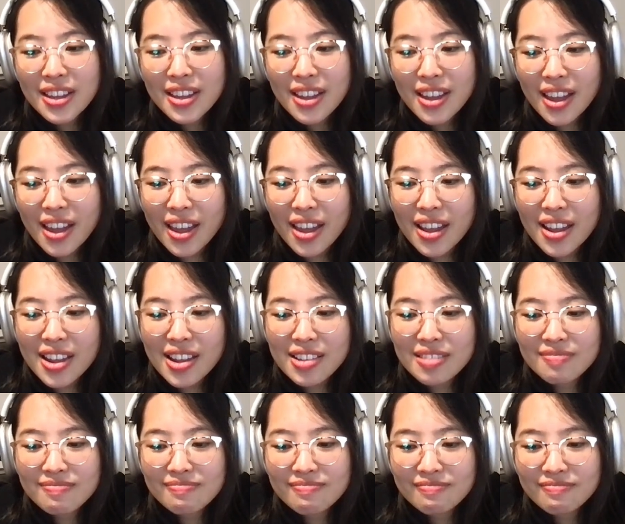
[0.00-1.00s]

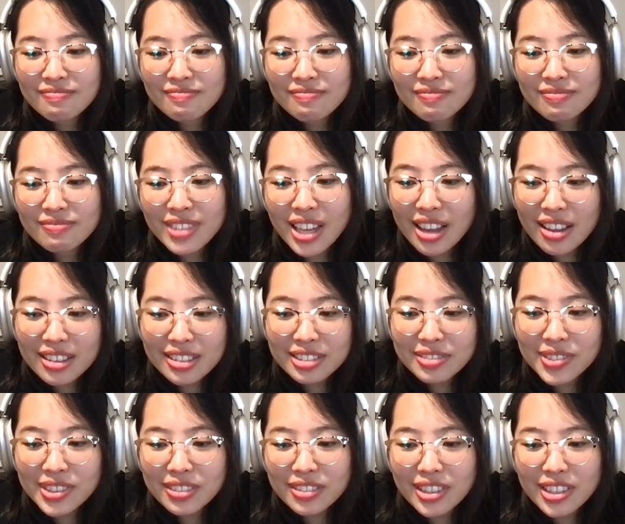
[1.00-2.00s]
and yeah it's
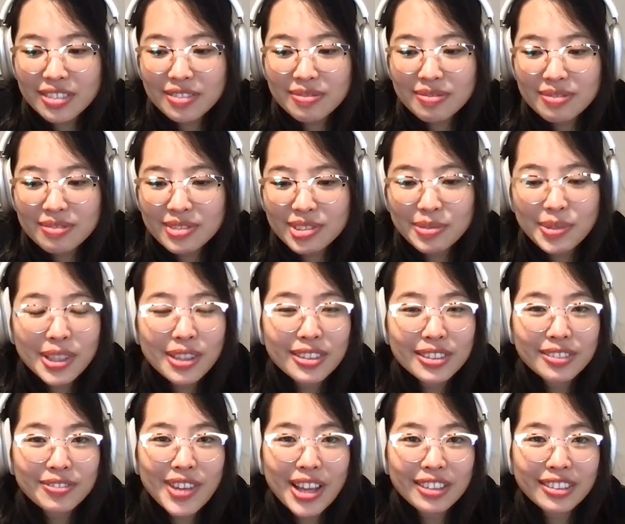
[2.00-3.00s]
been great to be on
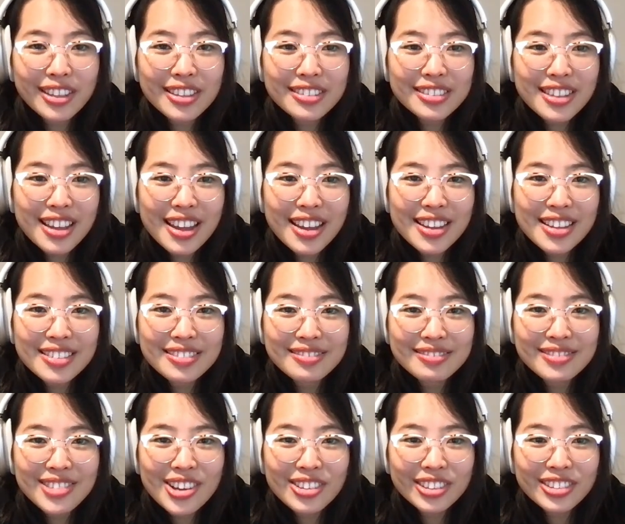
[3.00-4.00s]
the podcast
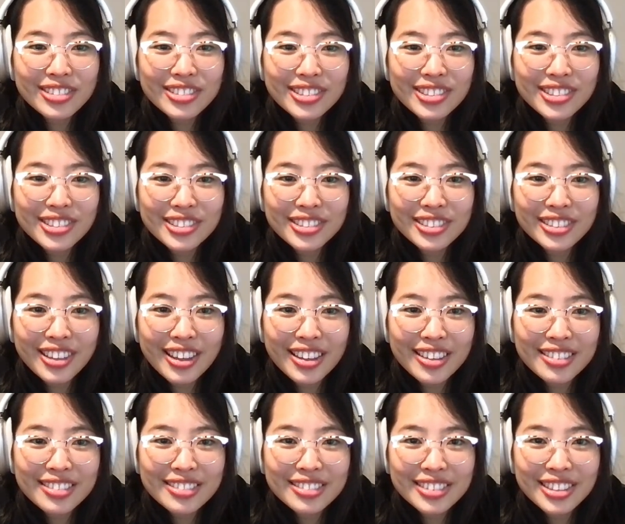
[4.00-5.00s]
and talking to you
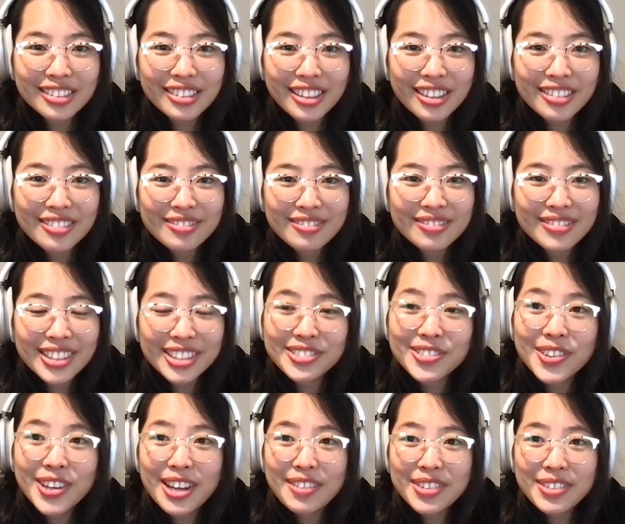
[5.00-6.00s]
today sadie thanks
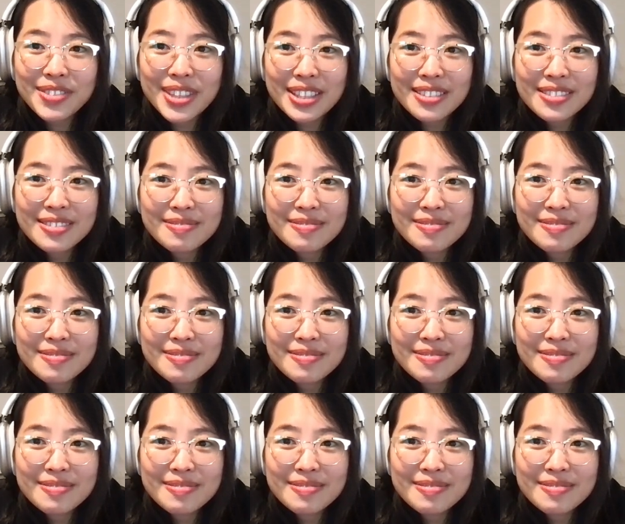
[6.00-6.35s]
for having me